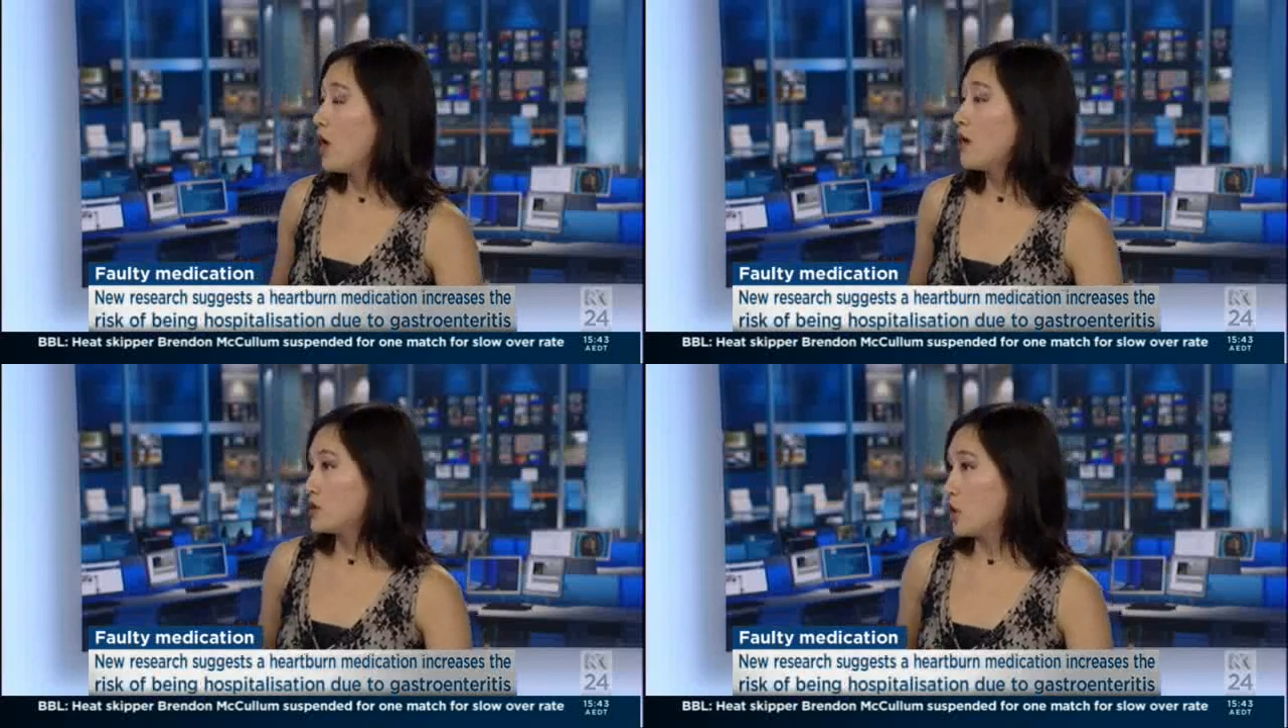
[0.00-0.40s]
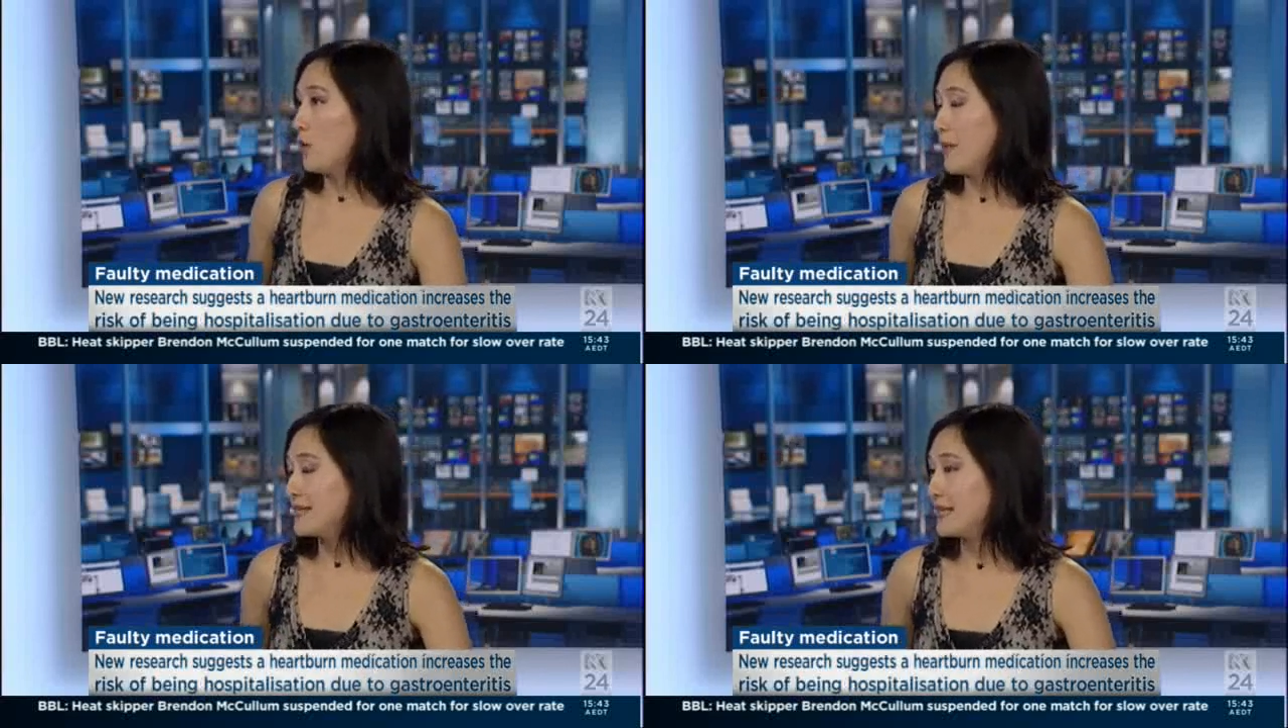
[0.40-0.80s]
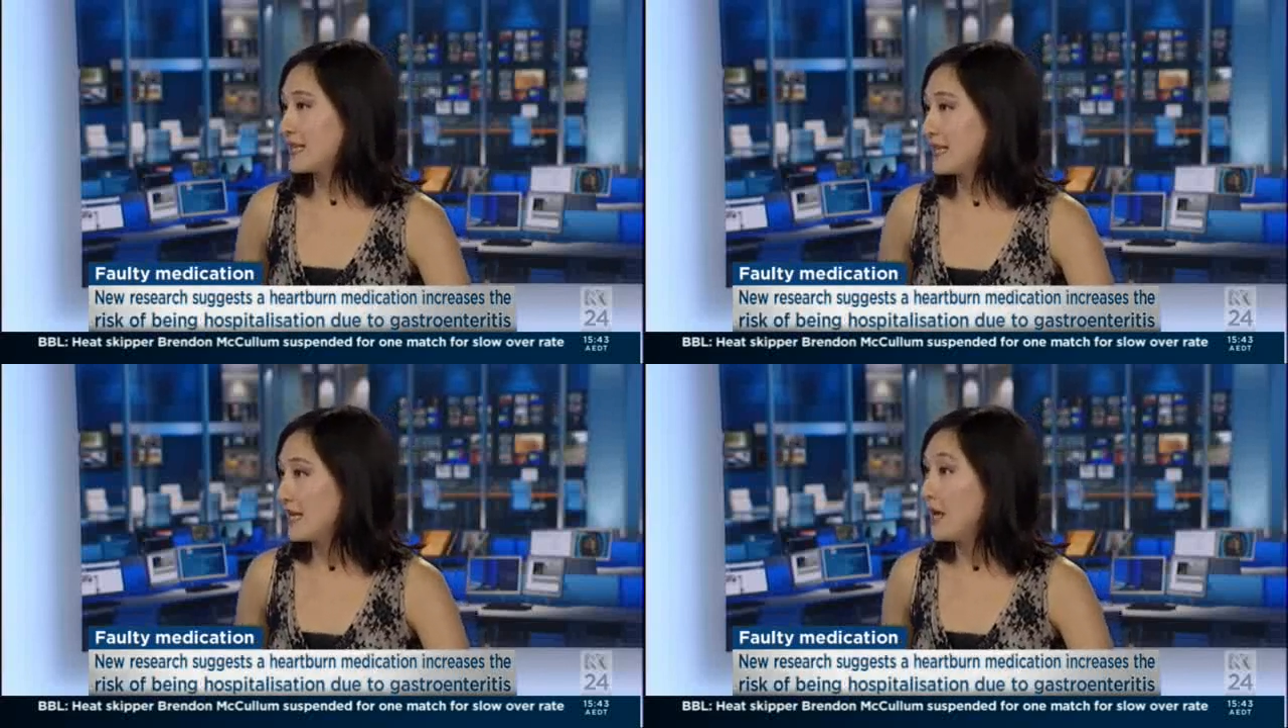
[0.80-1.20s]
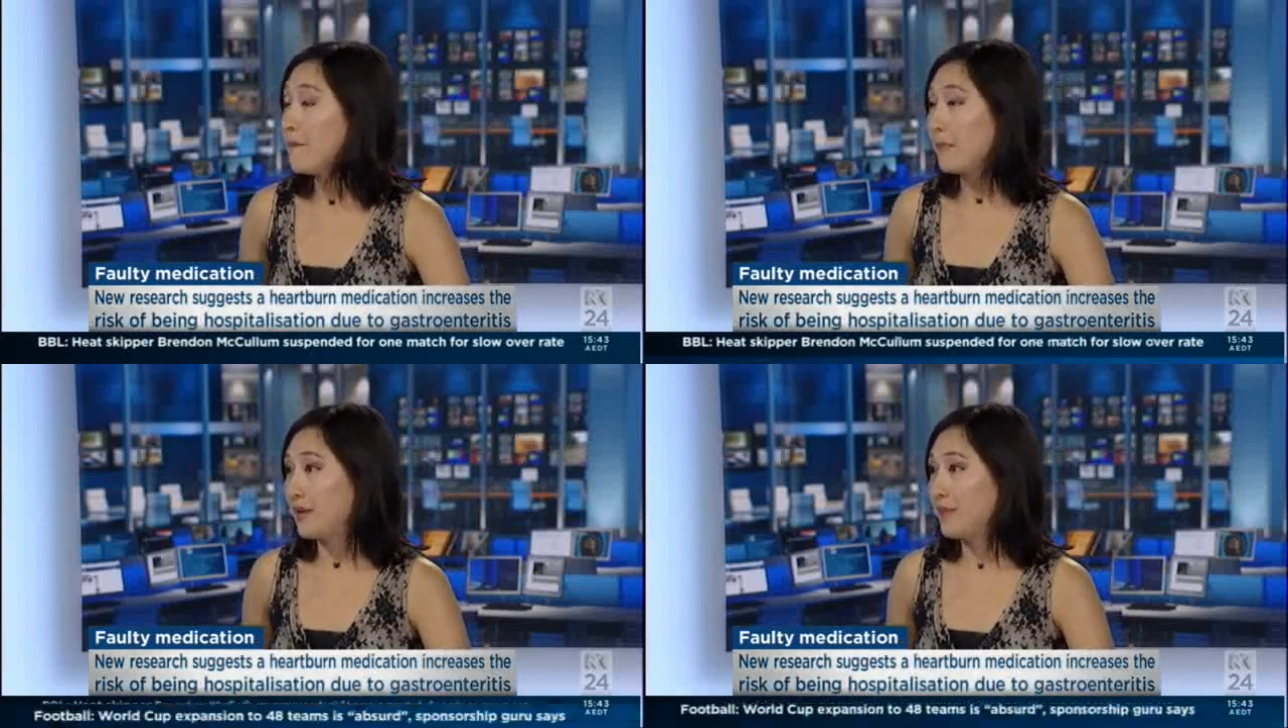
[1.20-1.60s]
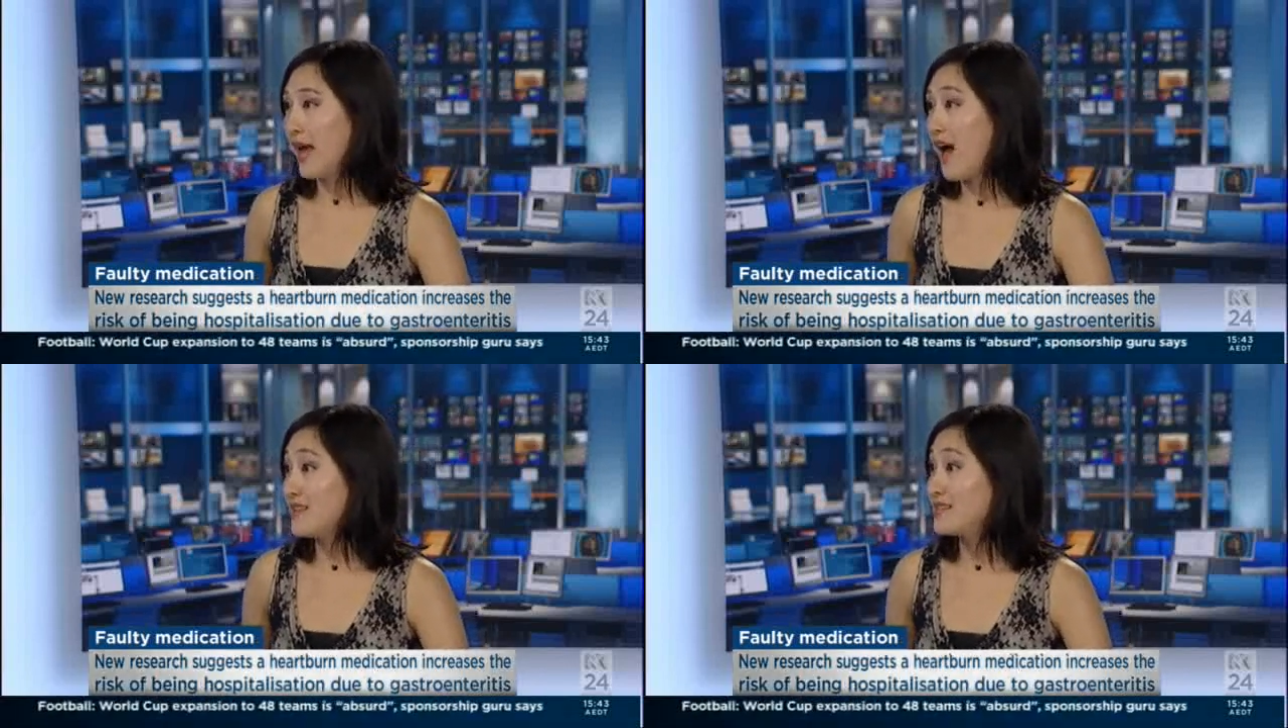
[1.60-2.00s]
So basically,
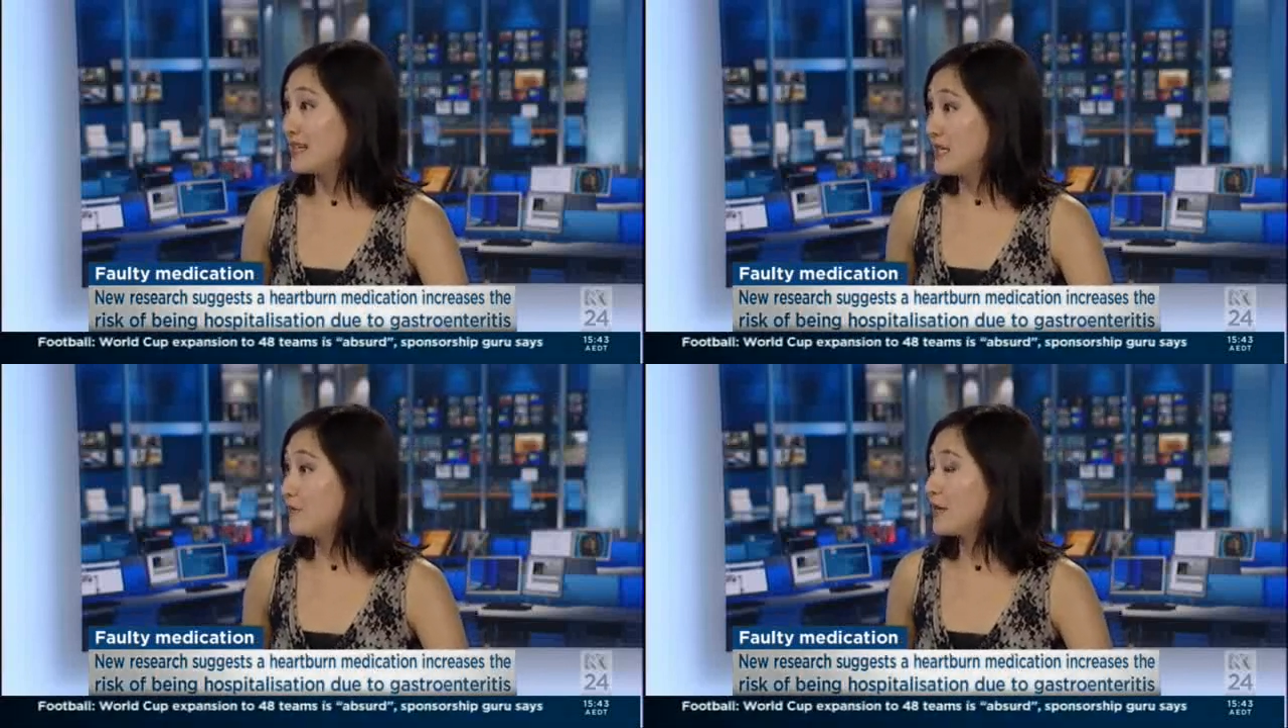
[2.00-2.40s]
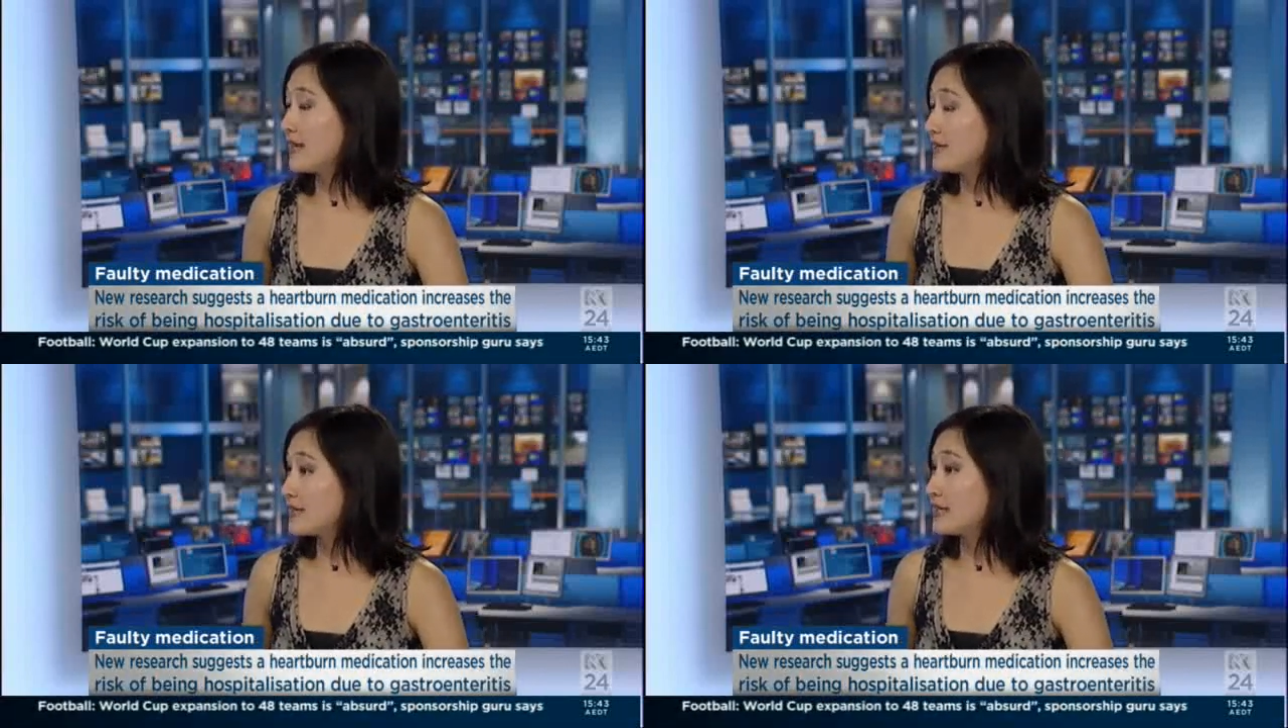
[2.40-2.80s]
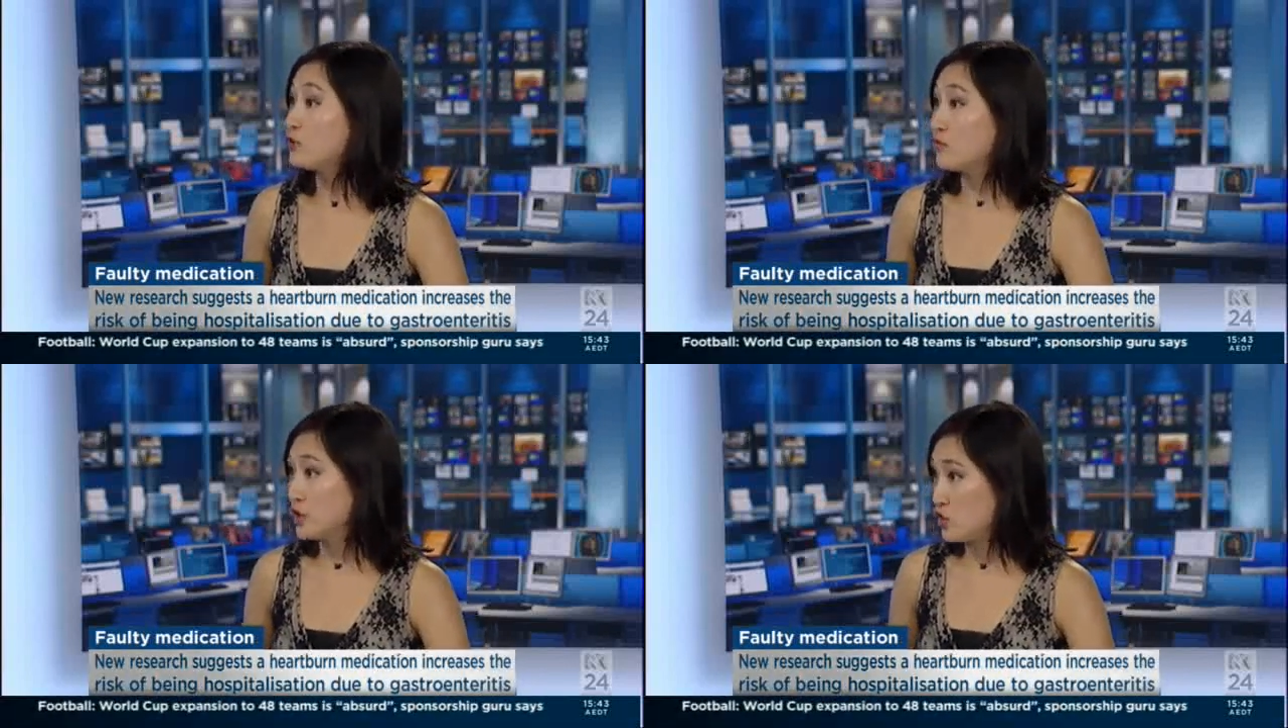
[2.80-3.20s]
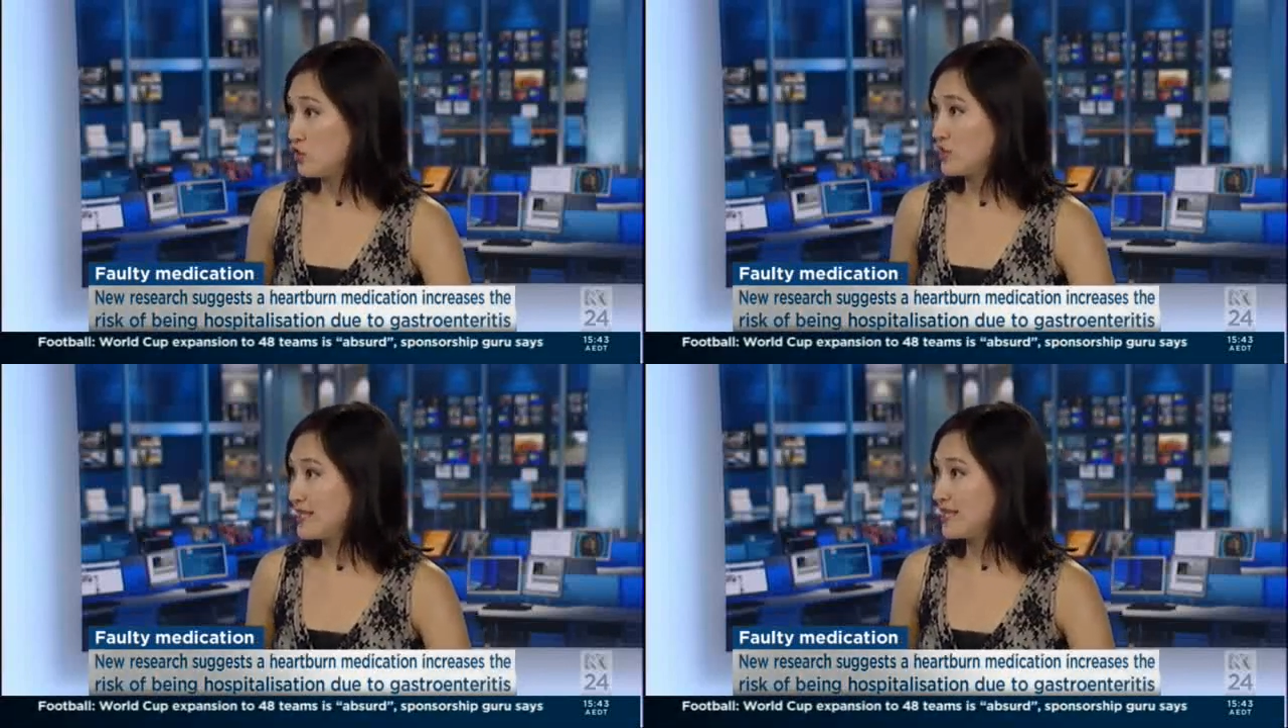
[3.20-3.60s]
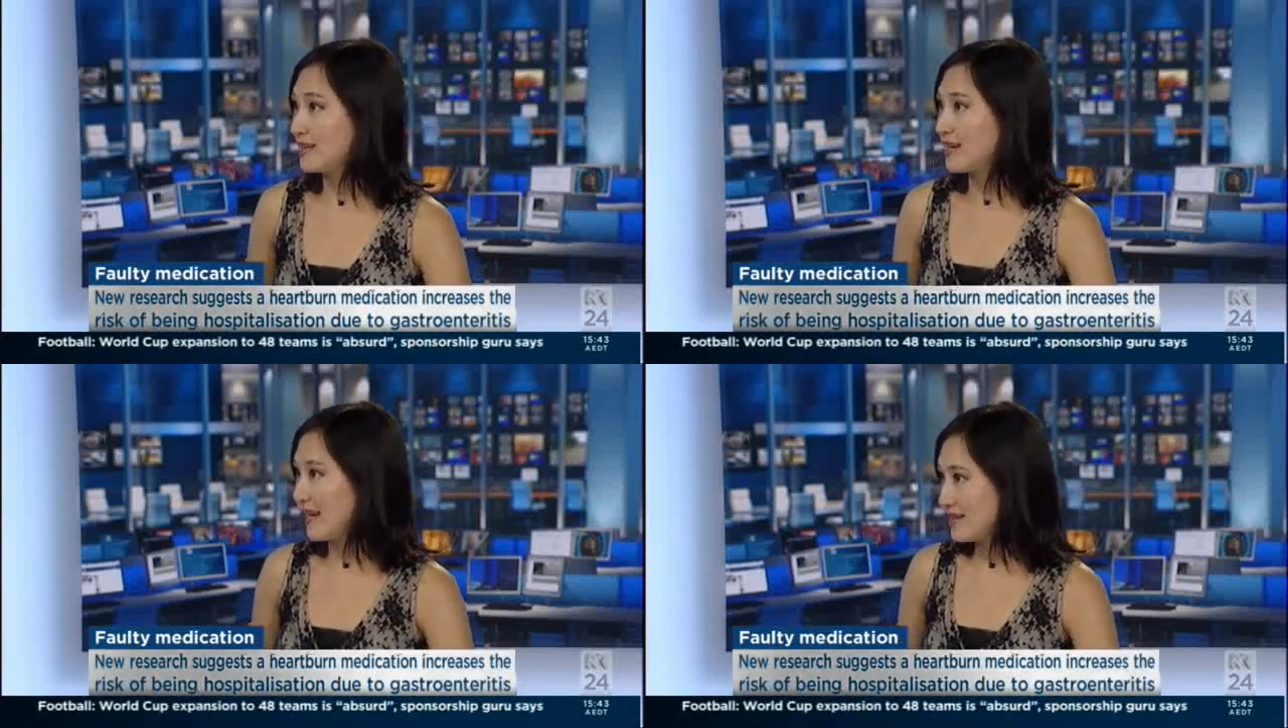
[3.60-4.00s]
PPI significantly reduce the